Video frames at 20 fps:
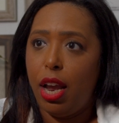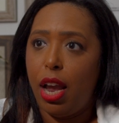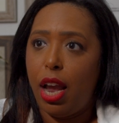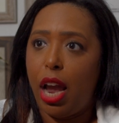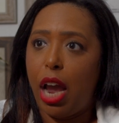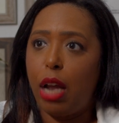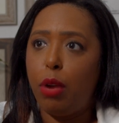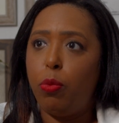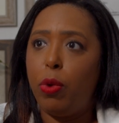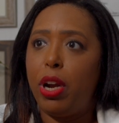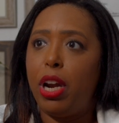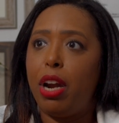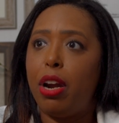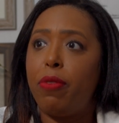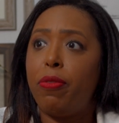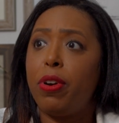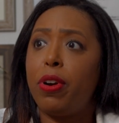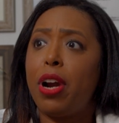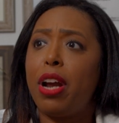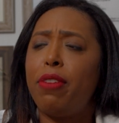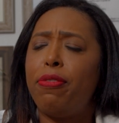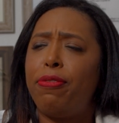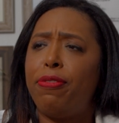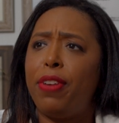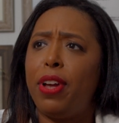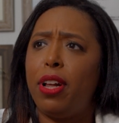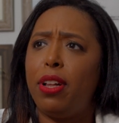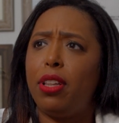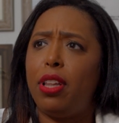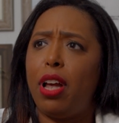And whenever I
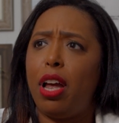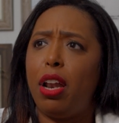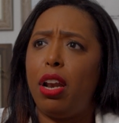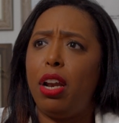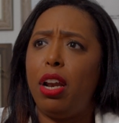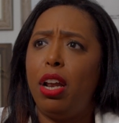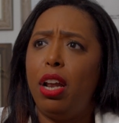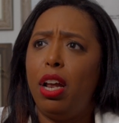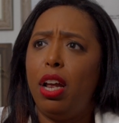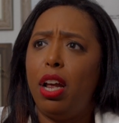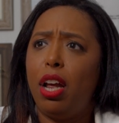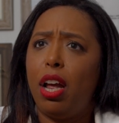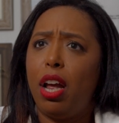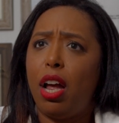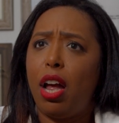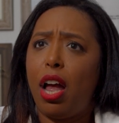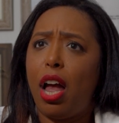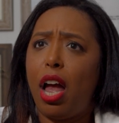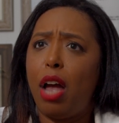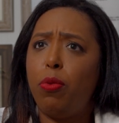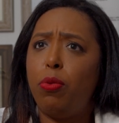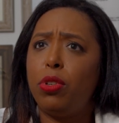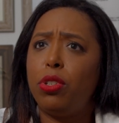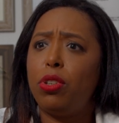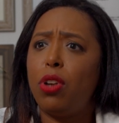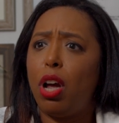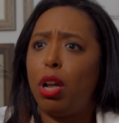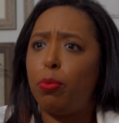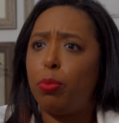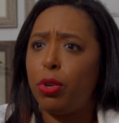felt that I was
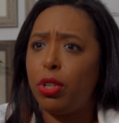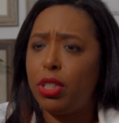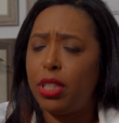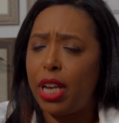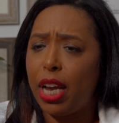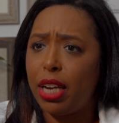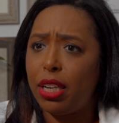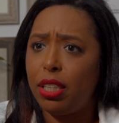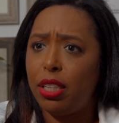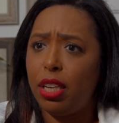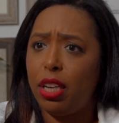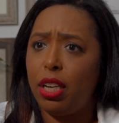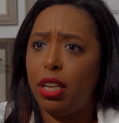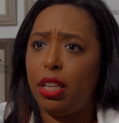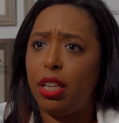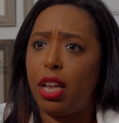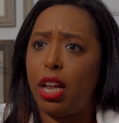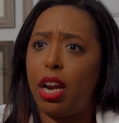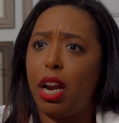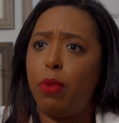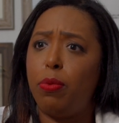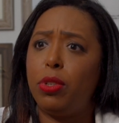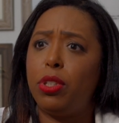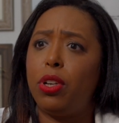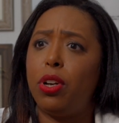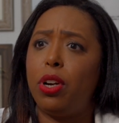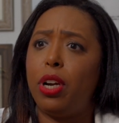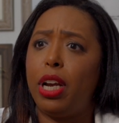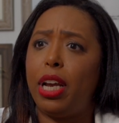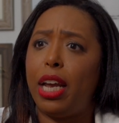not protected, that I was
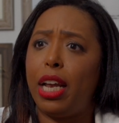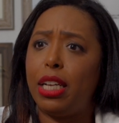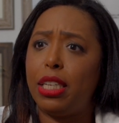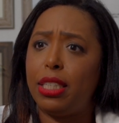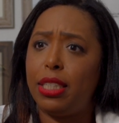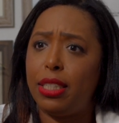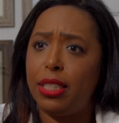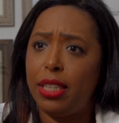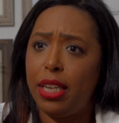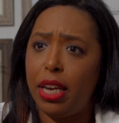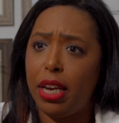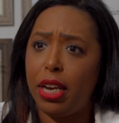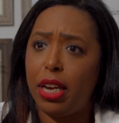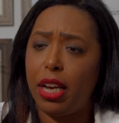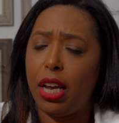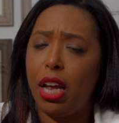gonna get sick,